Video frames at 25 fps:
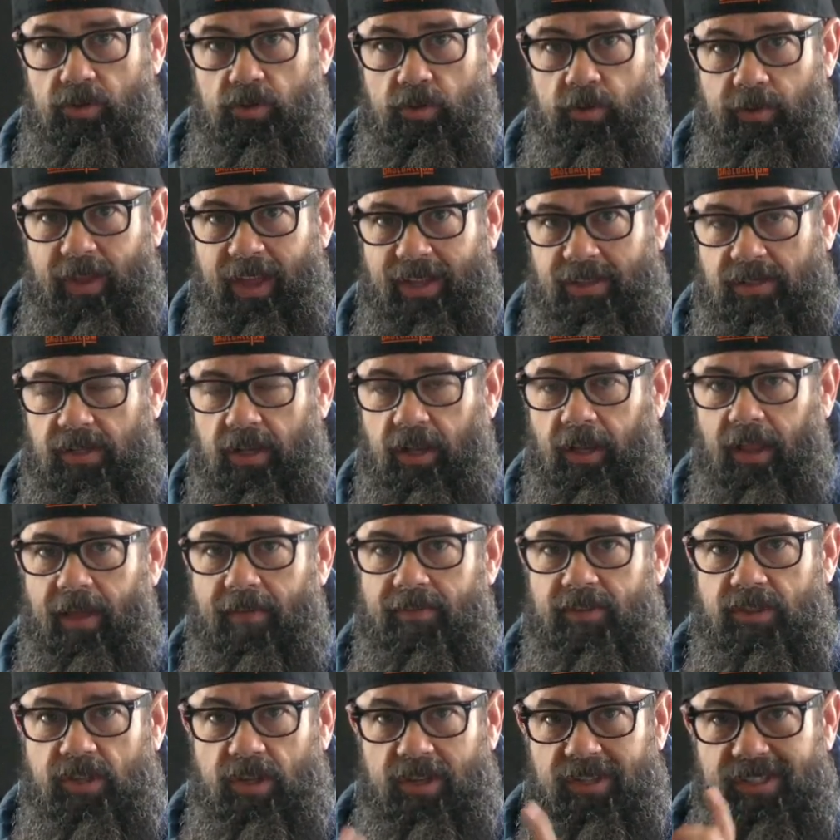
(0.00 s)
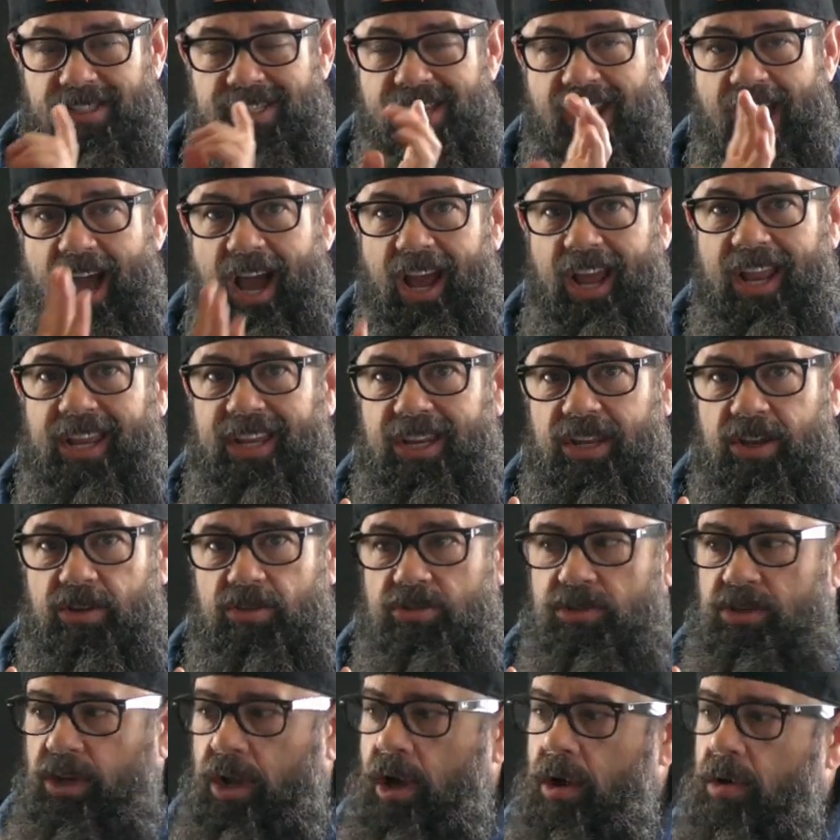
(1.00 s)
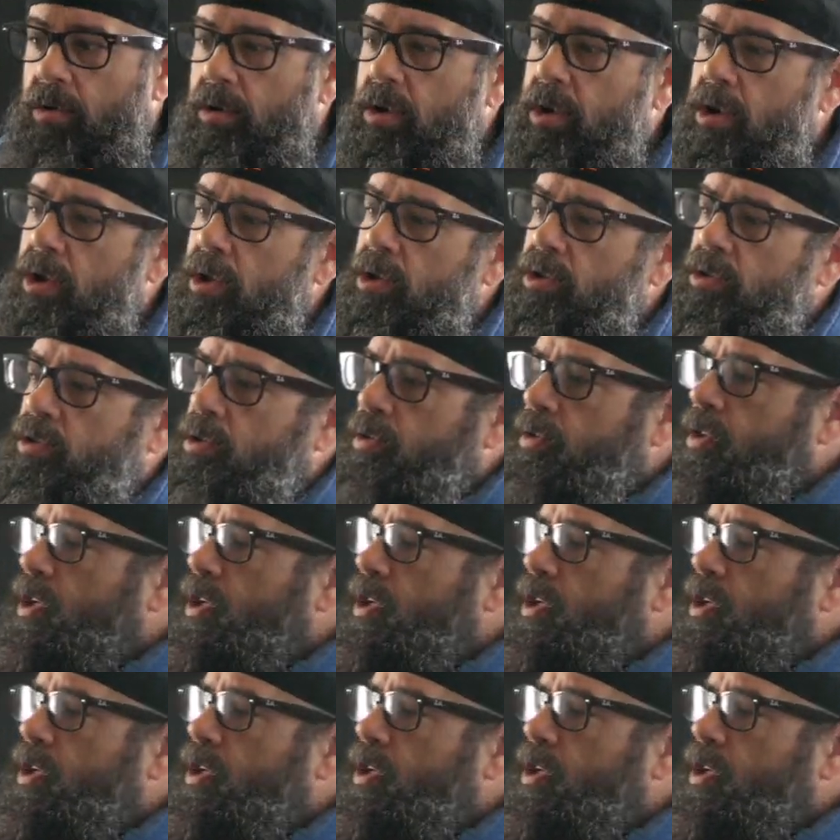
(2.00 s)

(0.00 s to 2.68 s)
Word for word: 2011, so that's nine years ago. So